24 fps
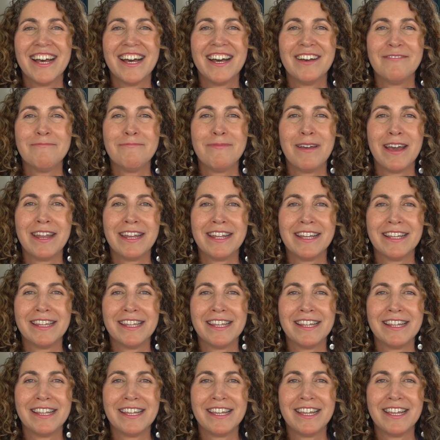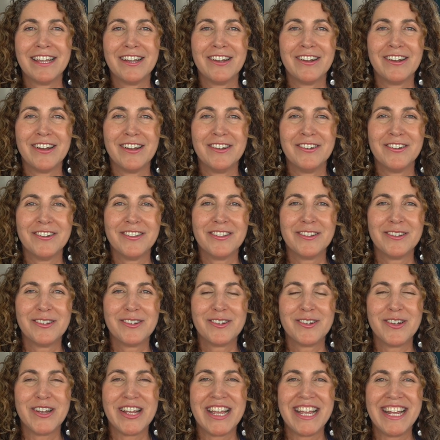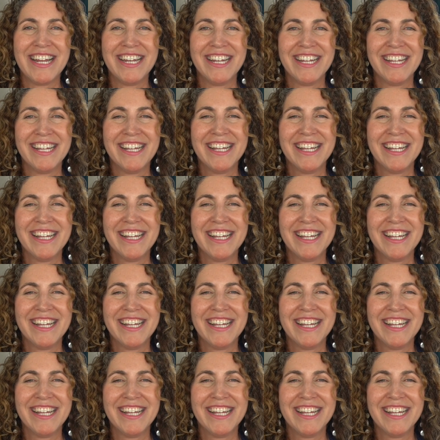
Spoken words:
I'm petting Lily here under the screen.